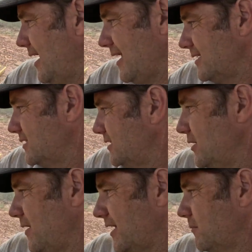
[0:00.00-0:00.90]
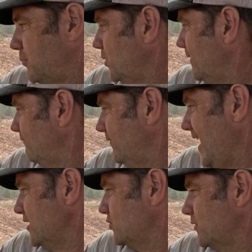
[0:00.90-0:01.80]
I can still, I could pull it
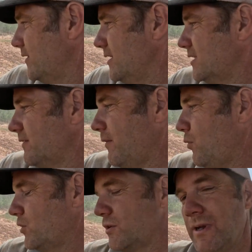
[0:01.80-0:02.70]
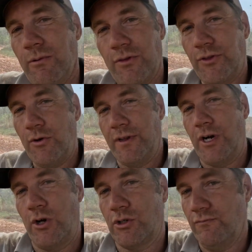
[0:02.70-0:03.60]
faster than this if I want to, but it would throw the
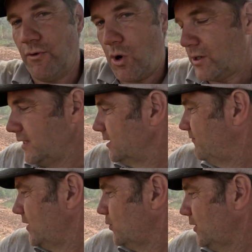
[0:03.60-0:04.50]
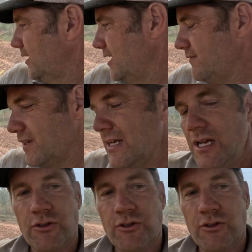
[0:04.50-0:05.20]
dirt too far and leave the field uneven.